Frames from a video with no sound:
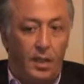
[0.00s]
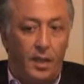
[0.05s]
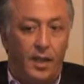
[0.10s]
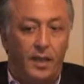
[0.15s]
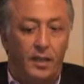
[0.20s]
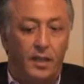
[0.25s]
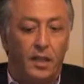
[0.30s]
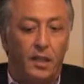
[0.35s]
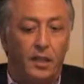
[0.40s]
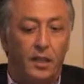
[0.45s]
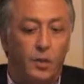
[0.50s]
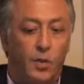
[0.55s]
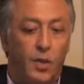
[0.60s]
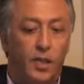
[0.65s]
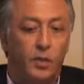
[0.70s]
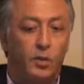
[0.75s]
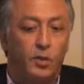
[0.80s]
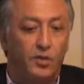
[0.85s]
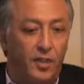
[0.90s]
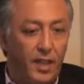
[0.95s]
I think the
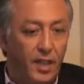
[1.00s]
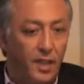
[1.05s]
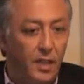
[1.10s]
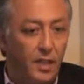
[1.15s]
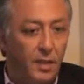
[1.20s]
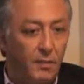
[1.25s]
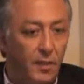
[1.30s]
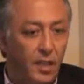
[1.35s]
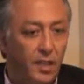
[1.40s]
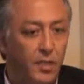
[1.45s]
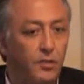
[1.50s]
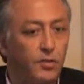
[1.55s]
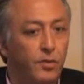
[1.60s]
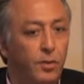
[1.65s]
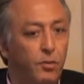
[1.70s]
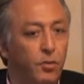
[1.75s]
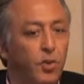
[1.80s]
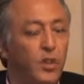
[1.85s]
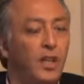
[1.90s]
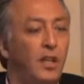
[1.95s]
way to fight them is
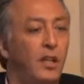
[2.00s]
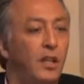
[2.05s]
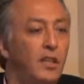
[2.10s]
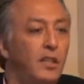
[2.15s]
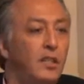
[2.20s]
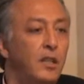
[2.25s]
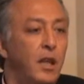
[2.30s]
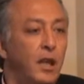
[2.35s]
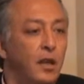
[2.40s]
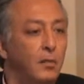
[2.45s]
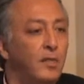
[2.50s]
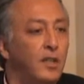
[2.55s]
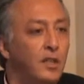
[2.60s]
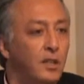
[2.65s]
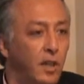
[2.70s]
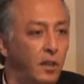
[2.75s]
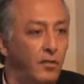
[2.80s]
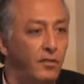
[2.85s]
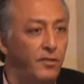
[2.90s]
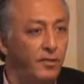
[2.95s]
from within Islam
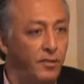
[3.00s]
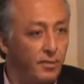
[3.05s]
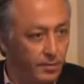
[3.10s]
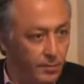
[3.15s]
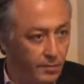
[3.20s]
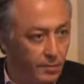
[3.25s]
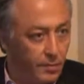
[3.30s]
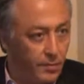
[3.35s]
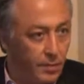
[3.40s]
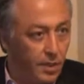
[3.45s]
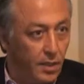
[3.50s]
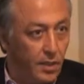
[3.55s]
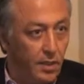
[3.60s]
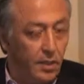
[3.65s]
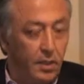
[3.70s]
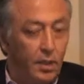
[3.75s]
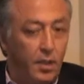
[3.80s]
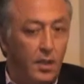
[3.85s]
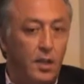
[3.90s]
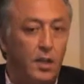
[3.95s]
itself,
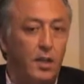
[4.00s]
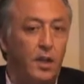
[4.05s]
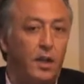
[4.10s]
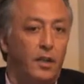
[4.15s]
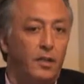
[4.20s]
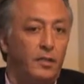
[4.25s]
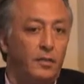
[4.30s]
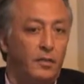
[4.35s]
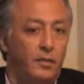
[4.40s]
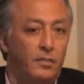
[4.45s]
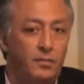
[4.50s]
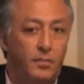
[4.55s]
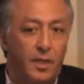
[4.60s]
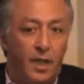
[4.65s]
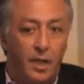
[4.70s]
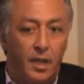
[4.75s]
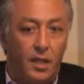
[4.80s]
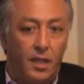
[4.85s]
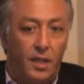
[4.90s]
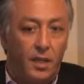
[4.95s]
not
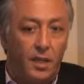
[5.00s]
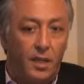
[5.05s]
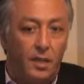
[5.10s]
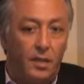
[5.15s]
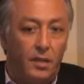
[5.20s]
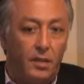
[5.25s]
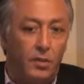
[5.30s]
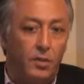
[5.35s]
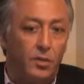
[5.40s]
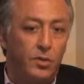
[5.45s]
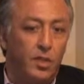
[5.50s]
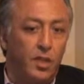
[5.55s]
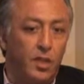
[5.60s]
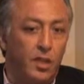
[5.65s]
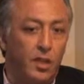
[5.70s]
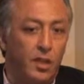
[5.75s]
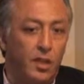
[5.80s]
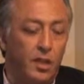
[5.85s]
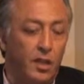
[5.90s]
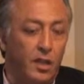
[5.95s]
by
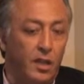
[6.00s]
using